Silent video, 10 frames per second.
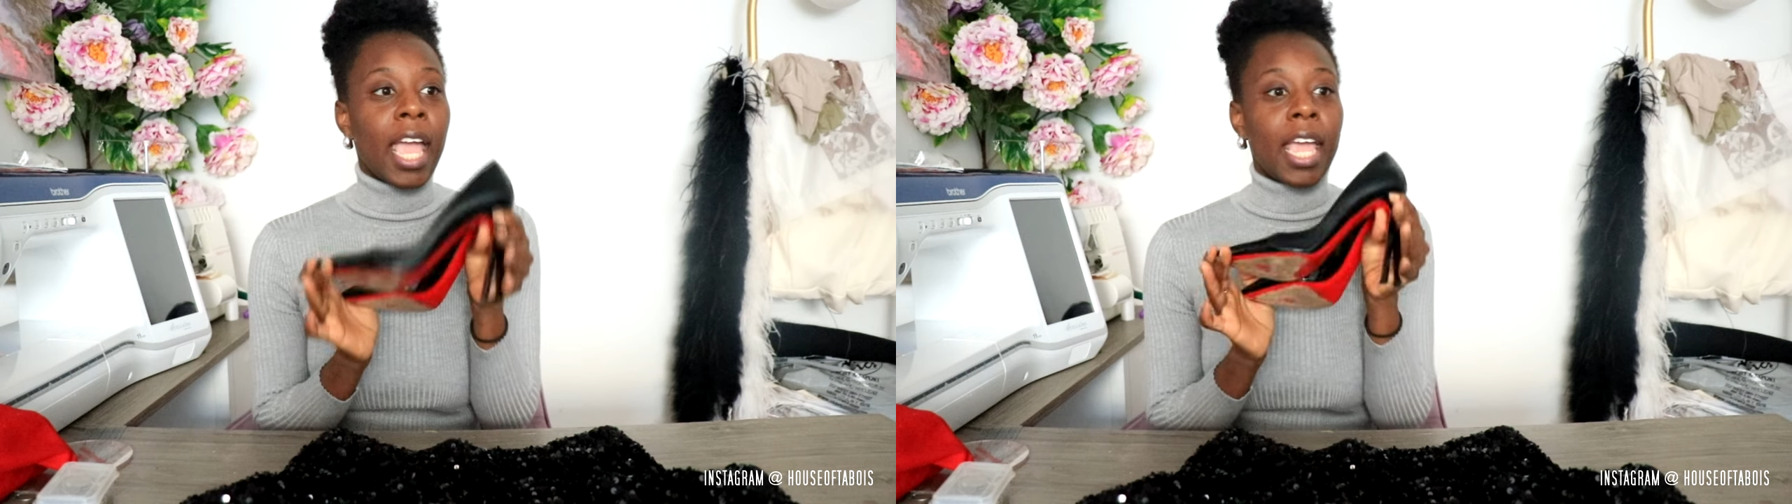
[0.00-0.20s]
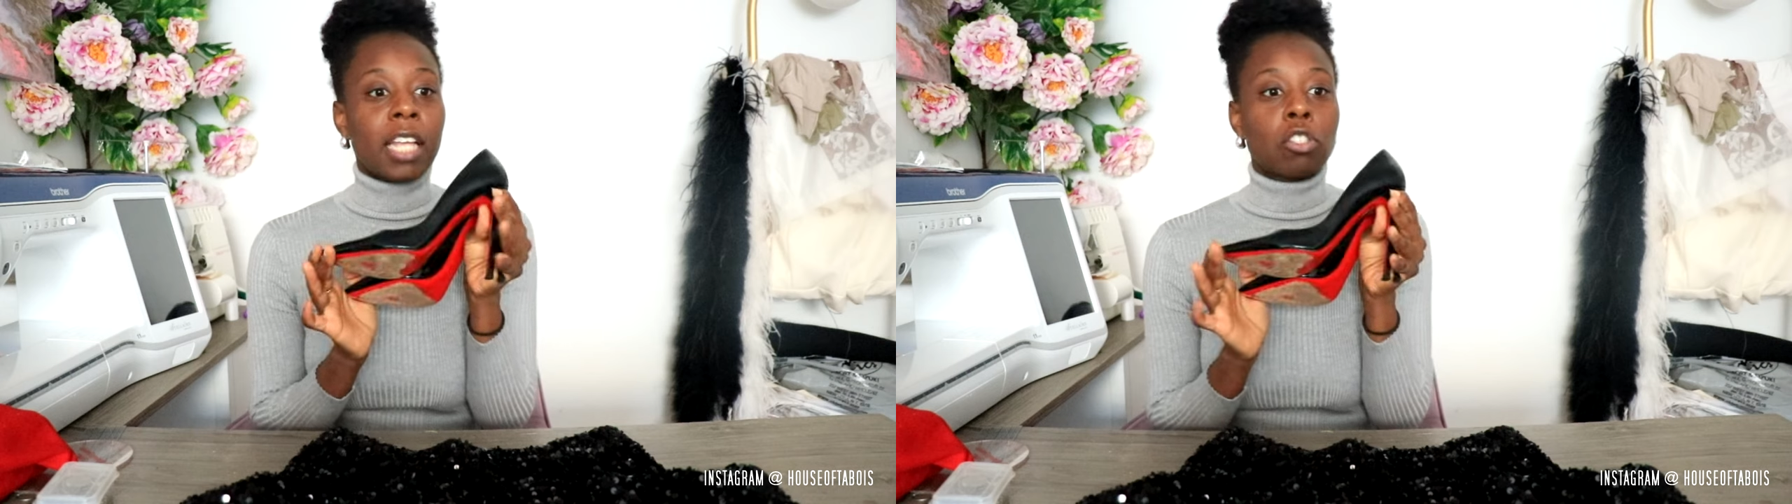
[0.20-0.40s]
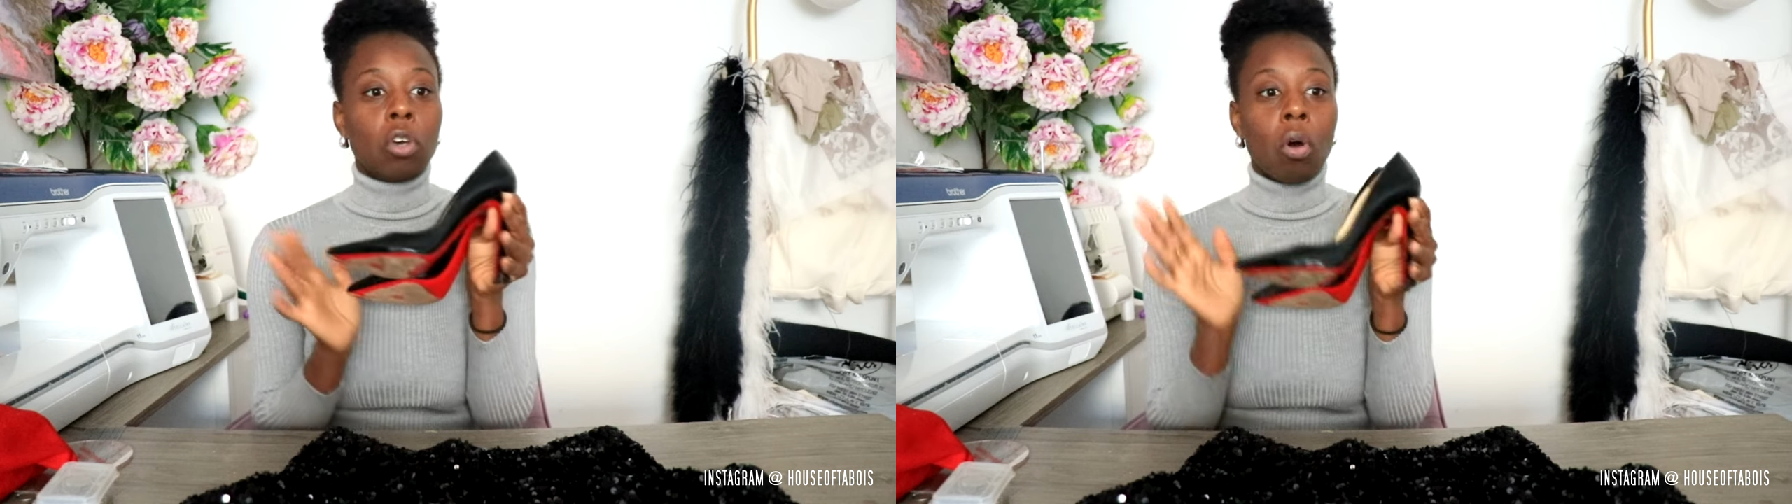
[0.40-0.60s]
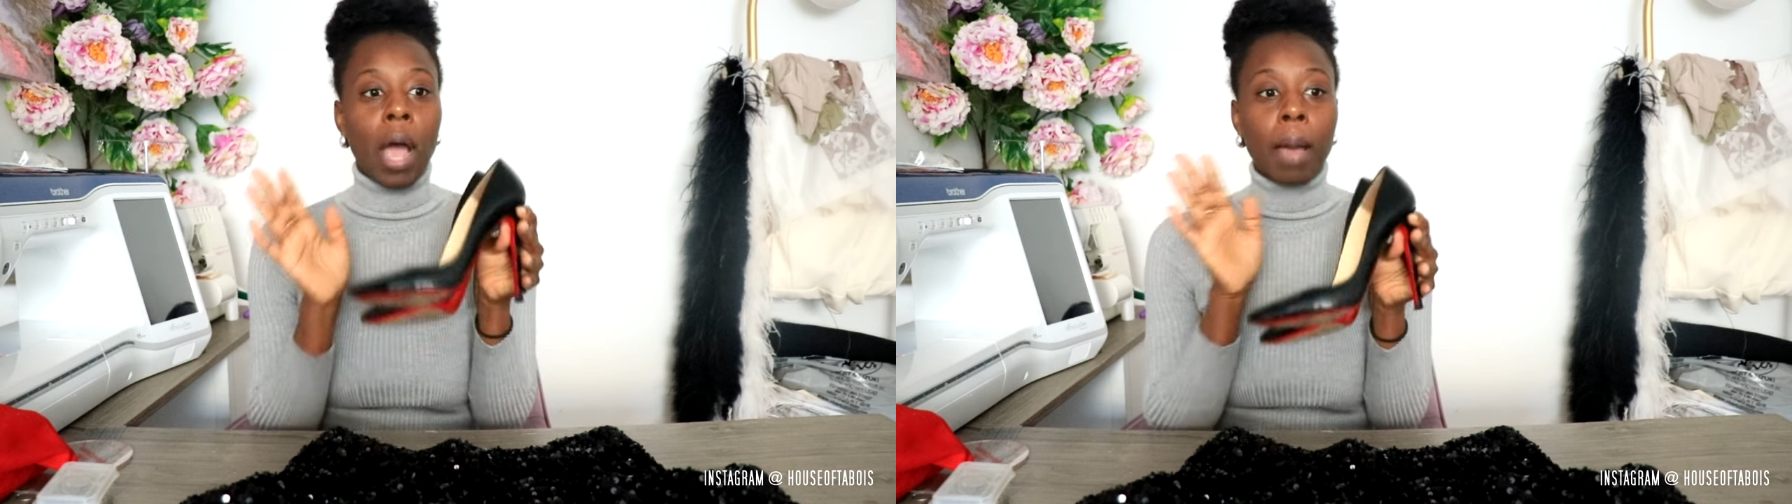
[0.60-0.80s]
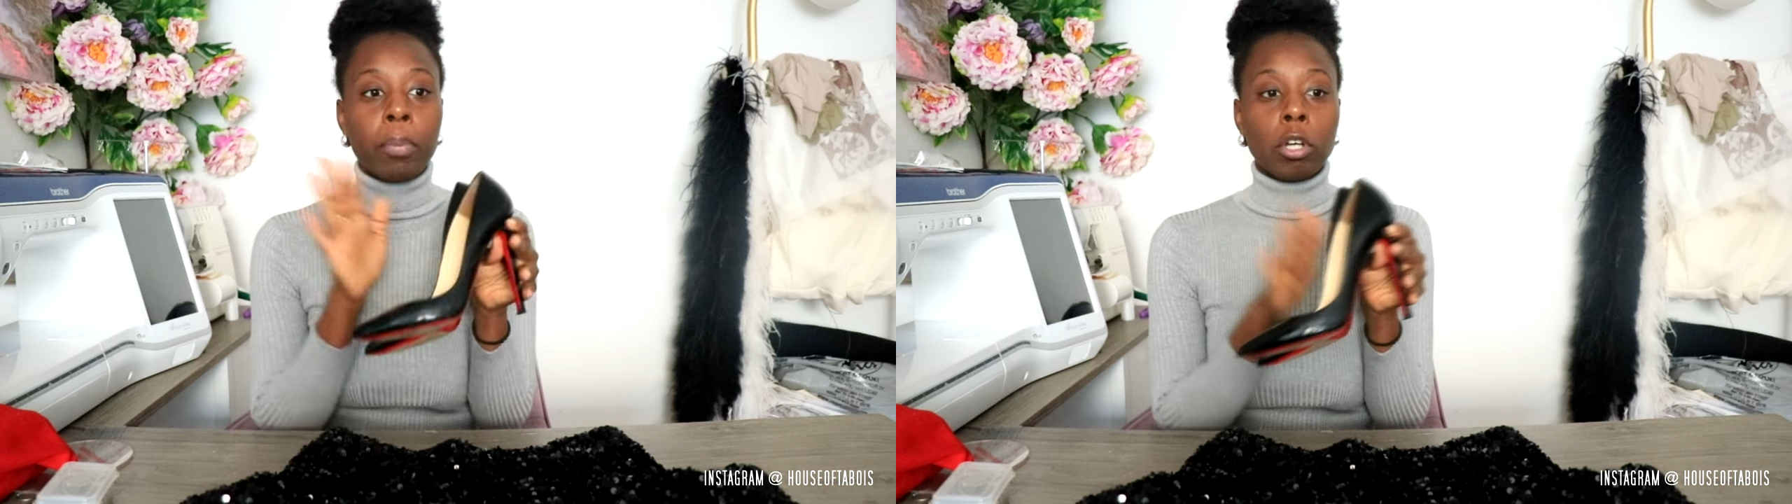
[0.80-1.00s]
And so
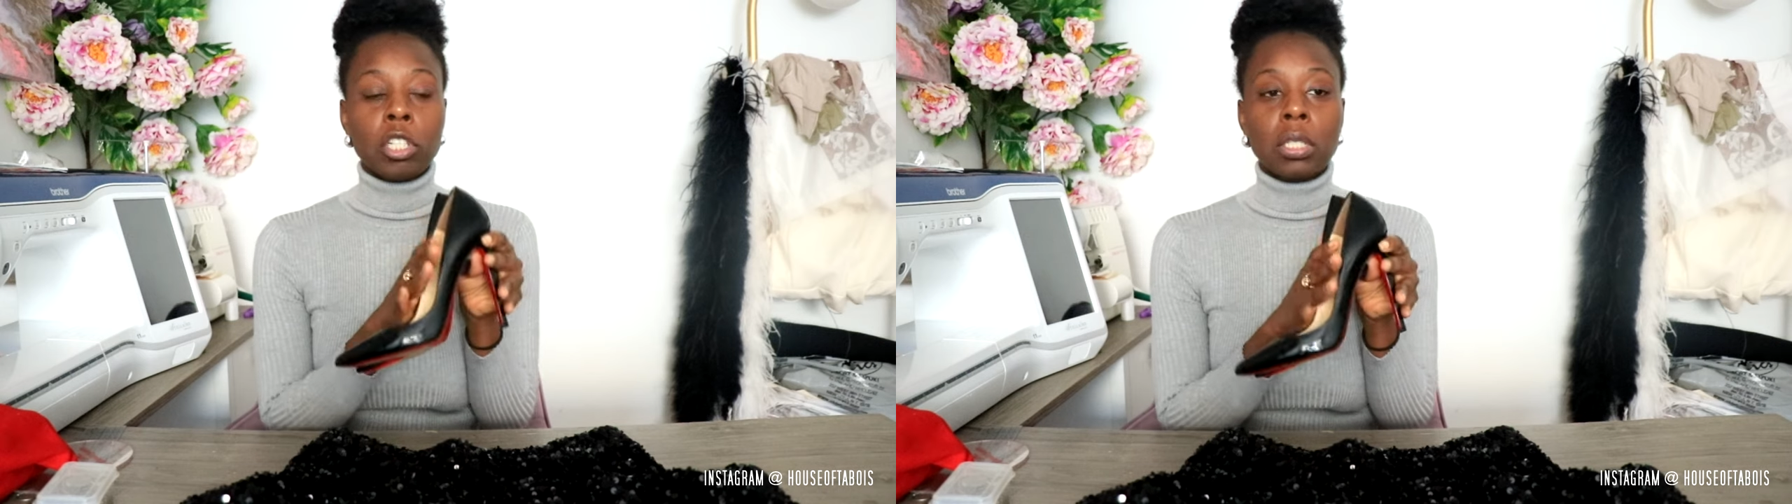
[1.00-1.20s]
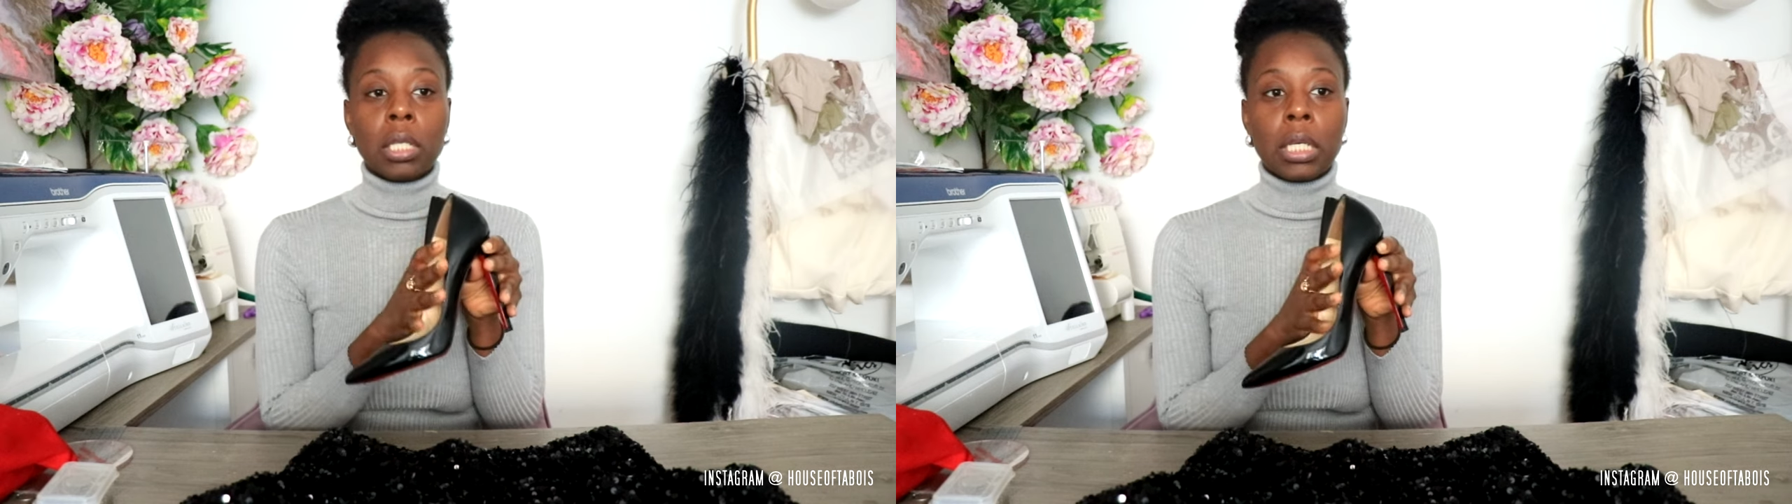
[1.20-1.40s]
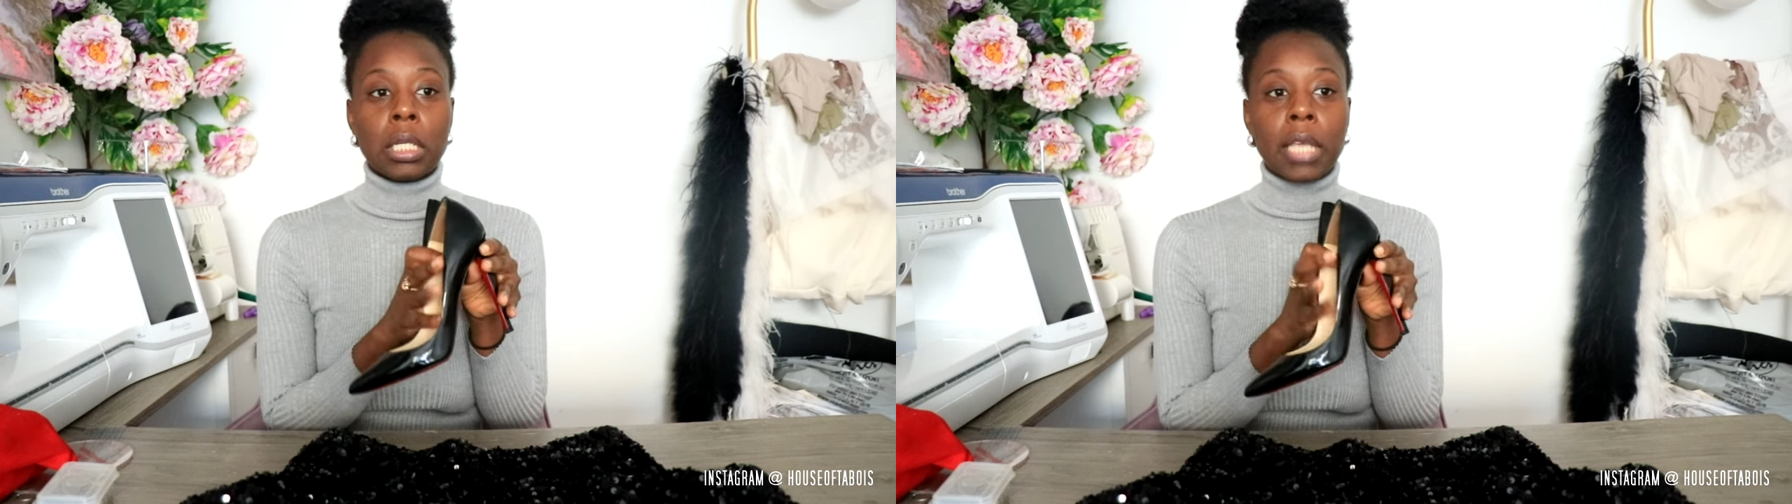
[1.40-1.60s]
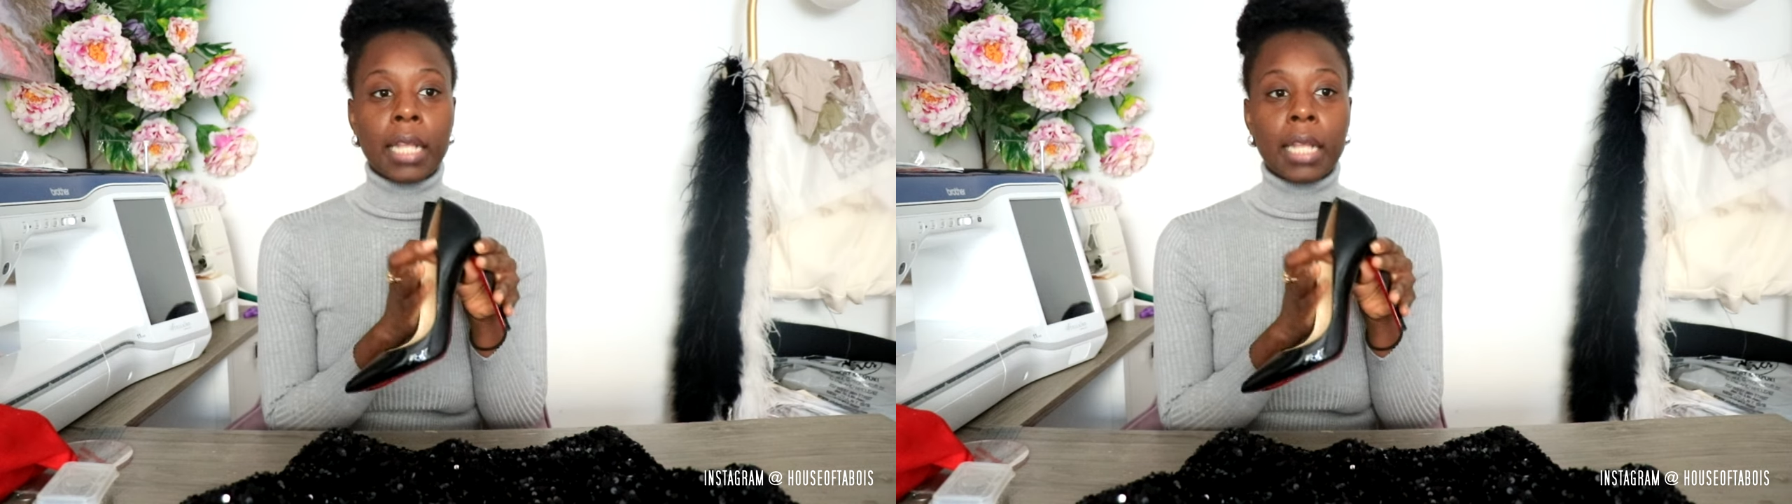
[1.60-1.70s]
I purchased these.